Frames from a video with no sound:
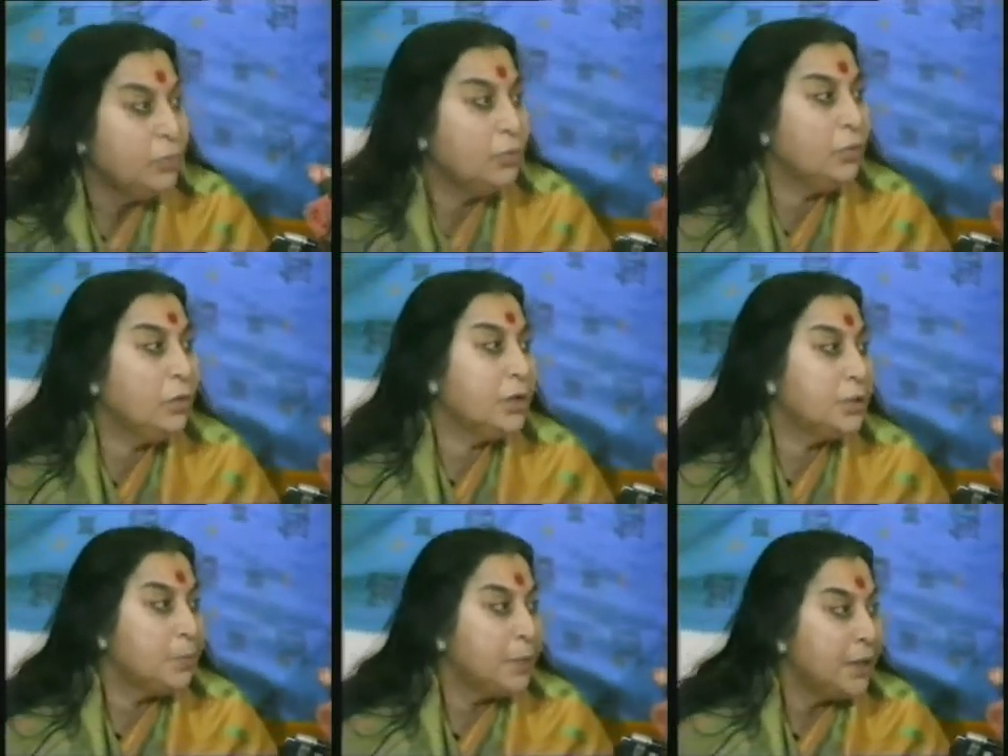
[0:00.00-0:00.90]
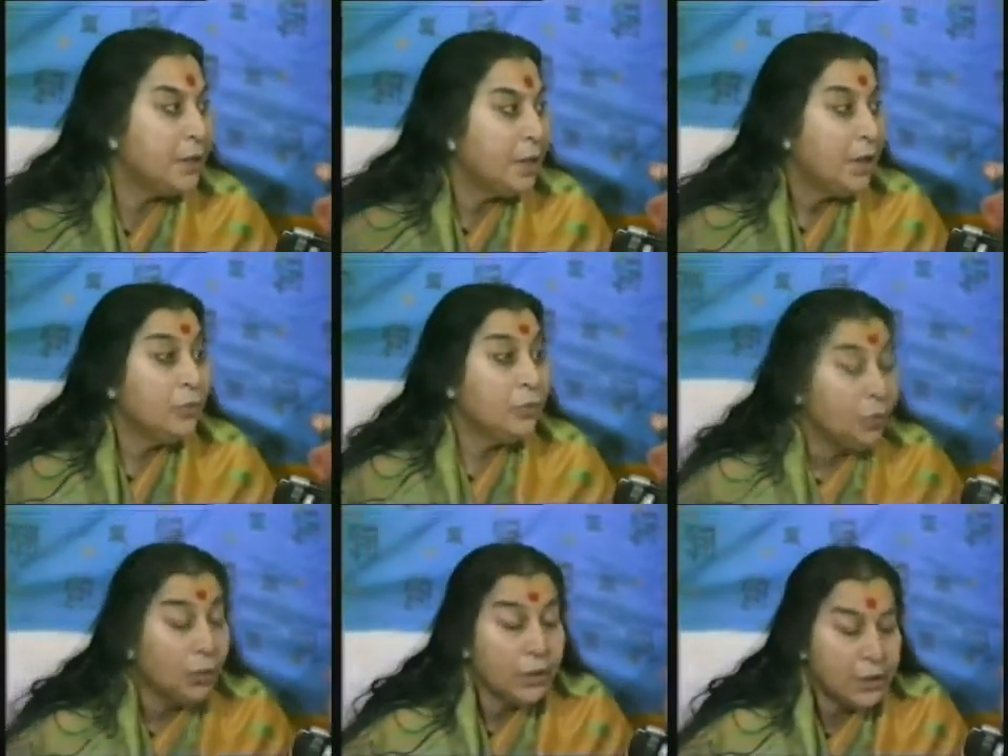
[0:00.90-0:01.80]
to grow their spirit, to
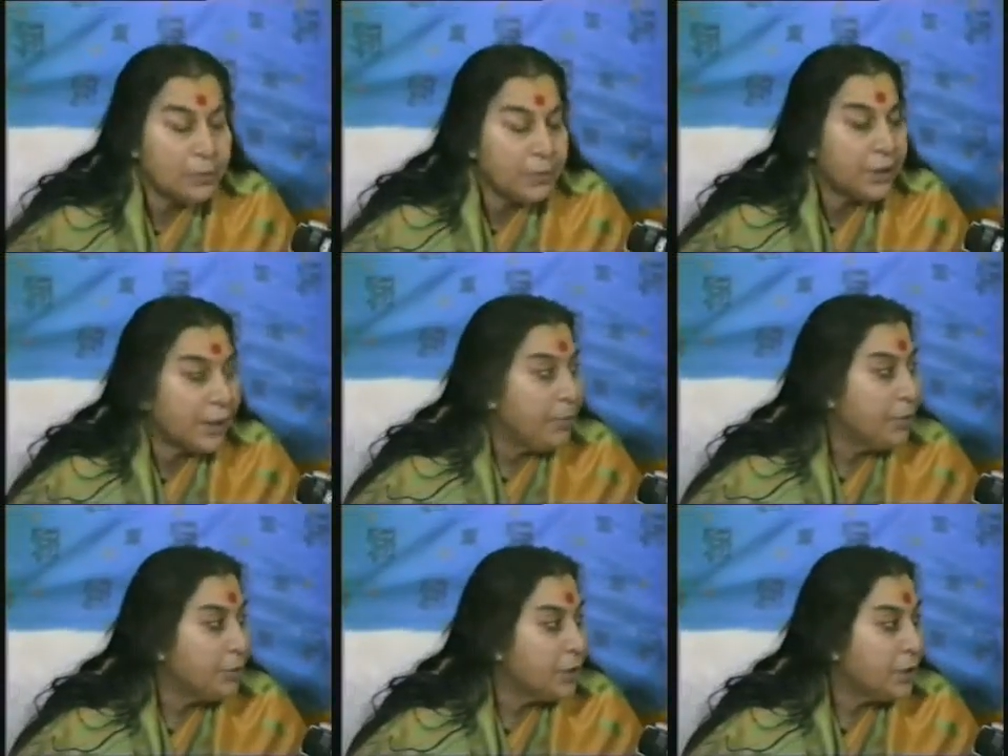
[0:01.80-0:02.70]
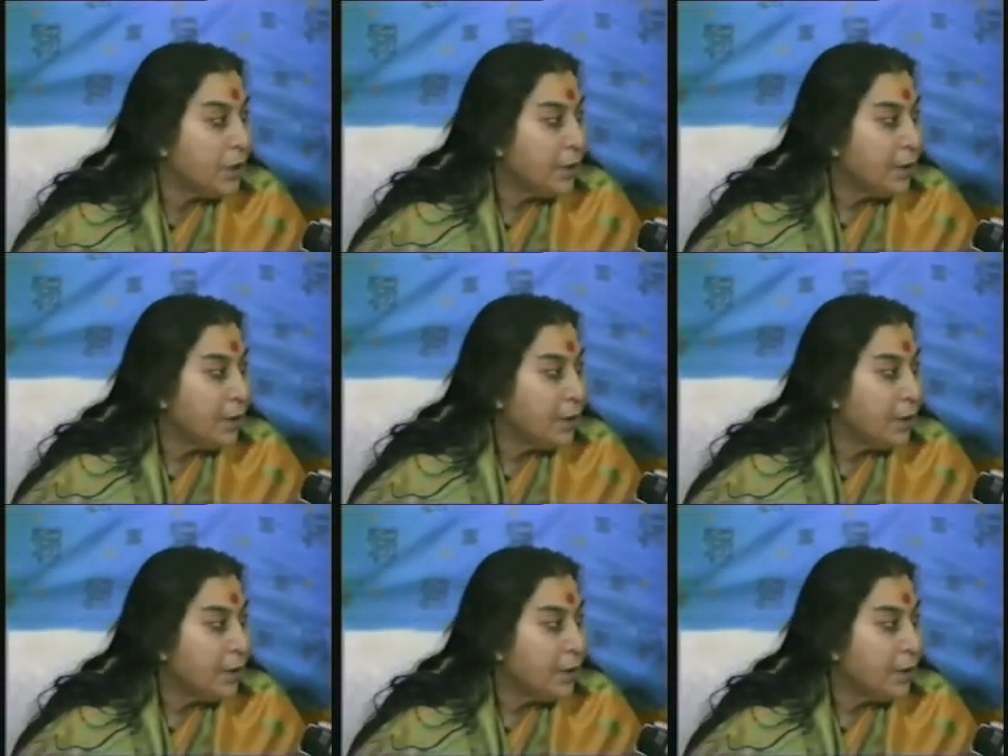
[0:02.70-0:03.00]
know their spirit, I mean to say.